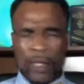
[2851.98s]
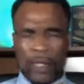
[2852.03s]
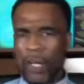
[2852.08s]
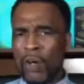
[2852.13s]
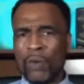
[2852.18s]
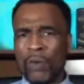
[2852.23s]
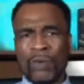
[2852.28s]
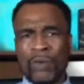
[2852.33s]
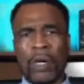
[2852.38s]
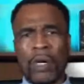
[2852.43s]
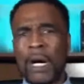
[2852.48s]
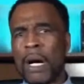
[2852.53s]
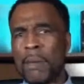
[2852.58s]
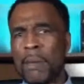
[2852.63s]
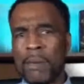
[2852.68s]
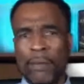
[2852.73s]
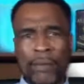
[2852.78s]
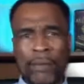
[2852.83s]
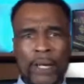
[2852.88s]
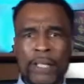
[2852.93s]
owner
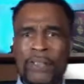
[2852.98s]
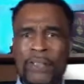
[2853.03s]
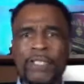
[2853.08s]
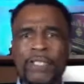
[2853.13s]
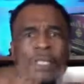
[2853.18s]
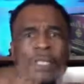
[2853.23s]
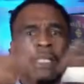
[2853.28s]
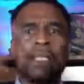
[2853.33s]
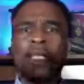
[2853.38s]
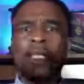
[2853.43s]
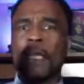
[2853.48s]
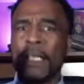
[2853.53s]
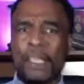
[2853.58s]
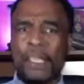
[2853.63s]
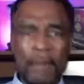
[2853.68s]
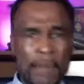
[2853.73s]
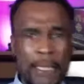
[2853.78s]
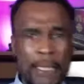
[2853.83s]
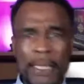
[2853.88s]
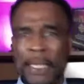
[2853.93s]
operators,
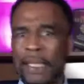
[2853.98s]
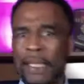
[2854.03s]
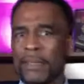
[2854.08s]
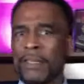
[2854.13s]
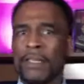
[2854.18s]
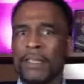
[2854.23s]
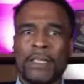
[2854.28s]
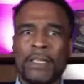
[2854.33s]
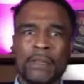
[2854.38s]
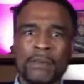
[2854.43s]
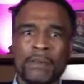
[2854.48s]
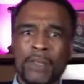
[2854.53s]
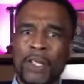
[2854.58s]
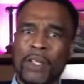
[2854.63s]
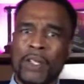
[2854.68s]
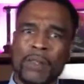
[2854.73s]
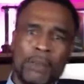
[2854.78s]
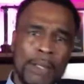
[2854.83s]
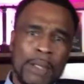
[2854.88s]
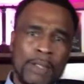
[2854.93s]
anybody out there that I'm
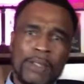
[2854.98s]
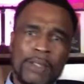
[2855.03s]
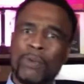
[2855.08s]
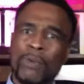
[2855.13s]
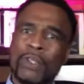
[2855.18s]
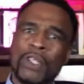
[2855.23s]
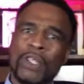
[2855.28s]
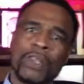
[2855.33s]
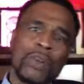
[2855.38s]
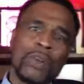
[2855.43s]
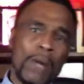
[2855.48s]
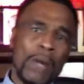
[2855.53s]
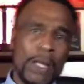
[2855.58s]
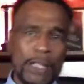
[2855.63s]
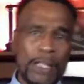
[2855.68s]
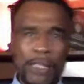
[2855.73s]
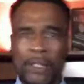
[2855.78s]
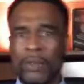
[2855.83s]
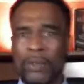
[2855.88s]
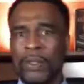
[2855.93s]
talking about that want to go
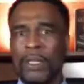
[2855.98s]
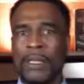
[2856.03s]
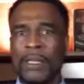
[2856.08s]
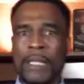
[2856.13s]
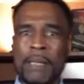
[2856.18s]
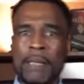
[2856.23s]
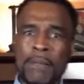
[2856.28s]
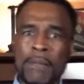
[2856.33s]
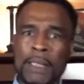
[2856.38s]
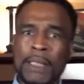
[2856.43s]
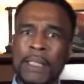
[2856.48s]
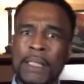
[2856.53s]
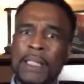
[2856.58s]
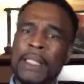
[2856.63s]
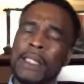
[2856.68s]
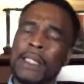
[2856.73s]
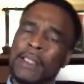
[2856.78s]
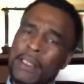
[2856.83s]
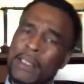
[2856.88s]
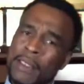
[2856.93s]
out and go get their money,
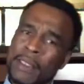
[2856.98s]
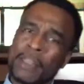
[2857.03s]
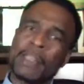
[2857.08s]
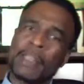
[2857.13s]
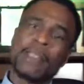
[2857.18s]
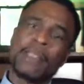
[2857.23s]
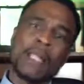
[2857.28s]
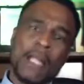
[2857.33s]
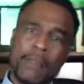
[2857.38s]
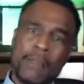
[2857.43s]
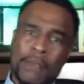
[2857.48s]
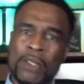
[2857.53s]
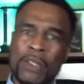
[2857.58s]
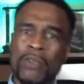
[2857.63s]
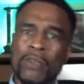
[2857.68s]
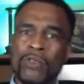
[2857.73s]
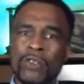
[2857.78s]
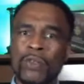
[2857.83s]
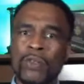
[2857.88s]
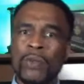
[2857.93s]
this is the time to
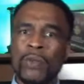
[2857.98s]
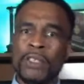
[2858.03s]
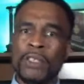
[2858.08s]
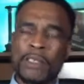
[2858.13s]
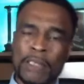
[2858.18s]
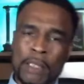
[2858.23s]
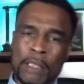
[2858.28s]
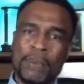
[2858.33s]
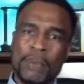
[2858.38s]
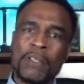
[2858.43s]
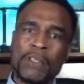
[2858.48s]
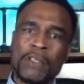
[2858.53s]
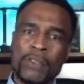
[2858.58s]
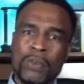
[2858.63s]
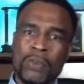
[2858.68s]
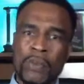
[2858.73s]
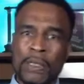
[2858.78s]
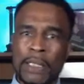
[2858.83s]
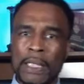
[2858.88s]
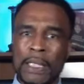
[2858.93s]
go do it. Step
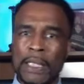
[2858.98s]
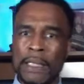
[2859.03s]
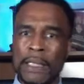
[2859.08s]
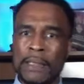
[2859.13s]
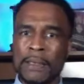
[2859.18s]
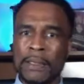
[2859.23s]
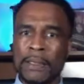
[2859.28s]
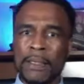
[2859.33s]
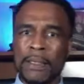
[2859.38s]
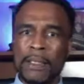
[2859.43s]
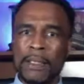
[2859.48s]
into it, guys.